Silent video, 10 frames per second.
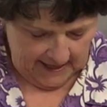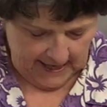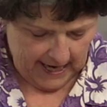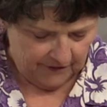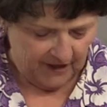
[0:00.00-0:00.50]

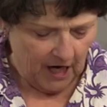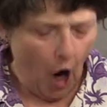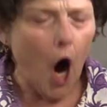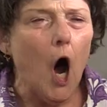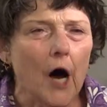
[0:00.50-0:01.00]
And the
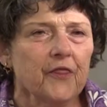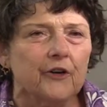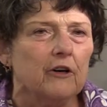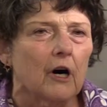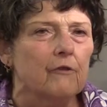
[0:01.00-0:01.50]

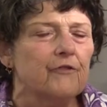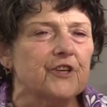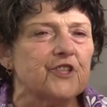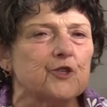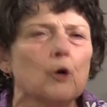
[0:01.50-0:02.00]
author of
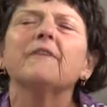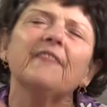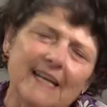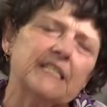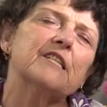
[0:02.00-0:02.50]
the story,
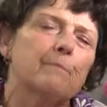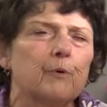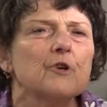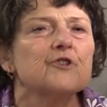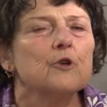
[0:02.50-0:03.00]
that's the
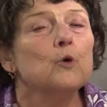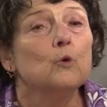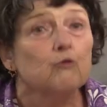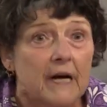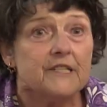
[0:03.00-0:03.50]
person
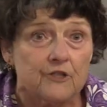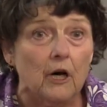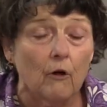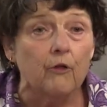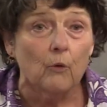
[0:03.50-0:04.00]
who writes
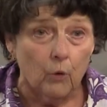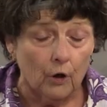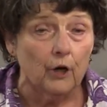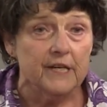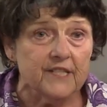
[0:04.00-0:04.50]
all the
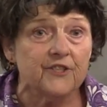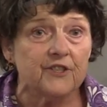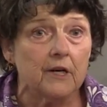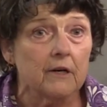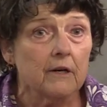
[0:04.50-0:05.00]

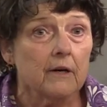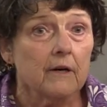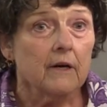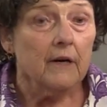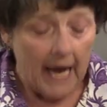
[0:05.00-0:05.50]
words,
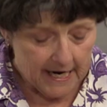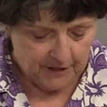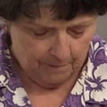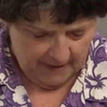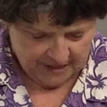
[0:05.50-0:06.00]

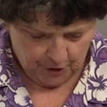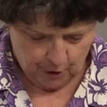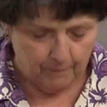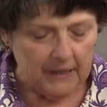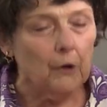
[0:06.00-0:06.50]
is
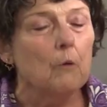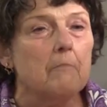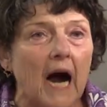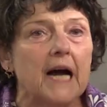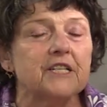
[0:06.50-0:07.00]
Mr. Bill
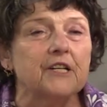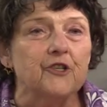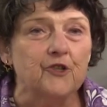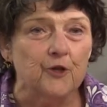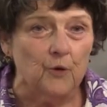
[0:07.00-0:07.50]

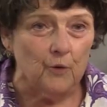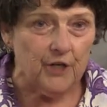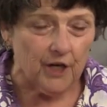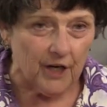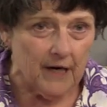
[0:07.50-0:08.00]
Martin,
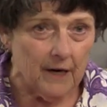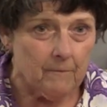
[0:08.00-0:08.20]
Jr.